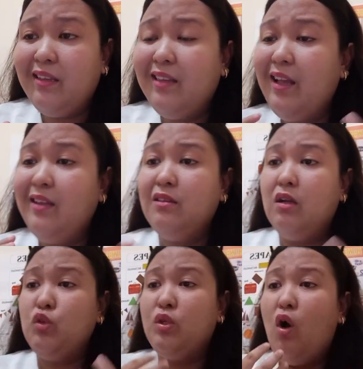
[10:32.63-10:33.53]
Can get in
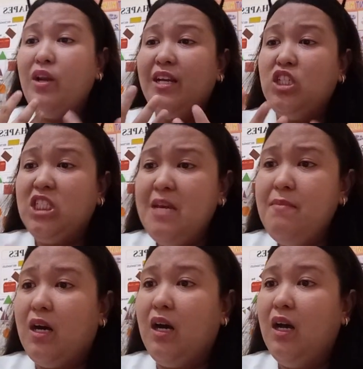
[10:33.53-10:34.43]
touch with
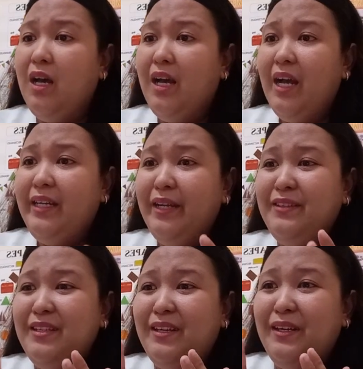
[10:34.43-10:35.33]
Onigashima, and then